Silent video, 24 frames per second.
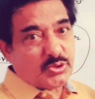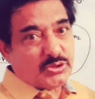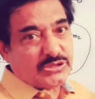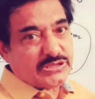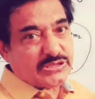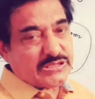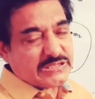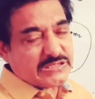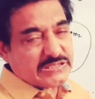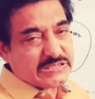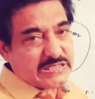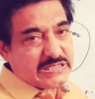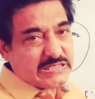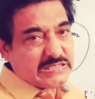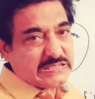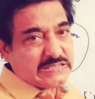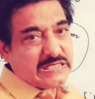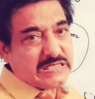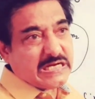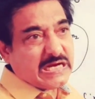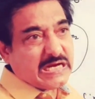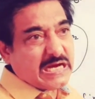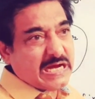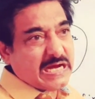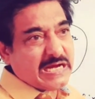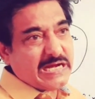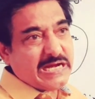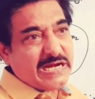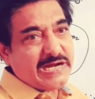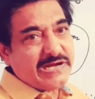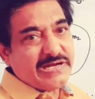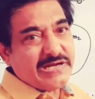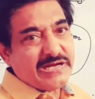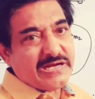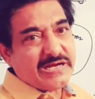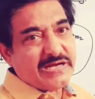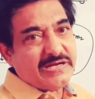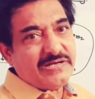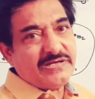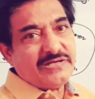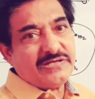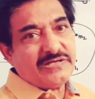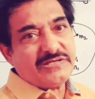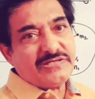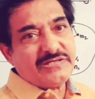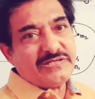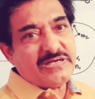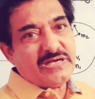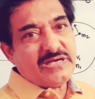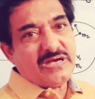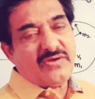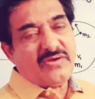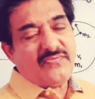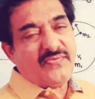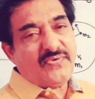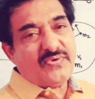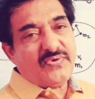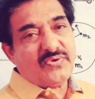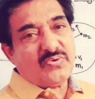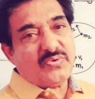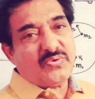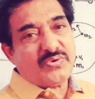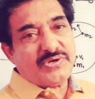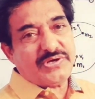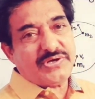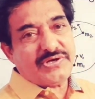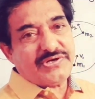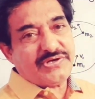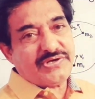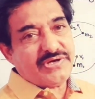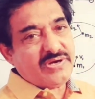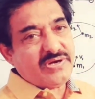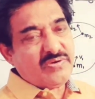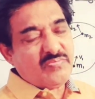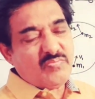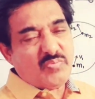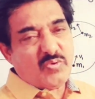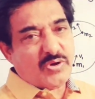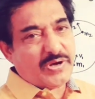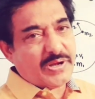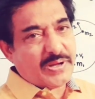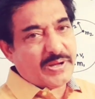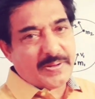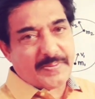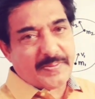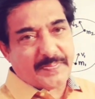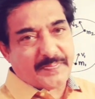this is the kinetic energy of a rotating body.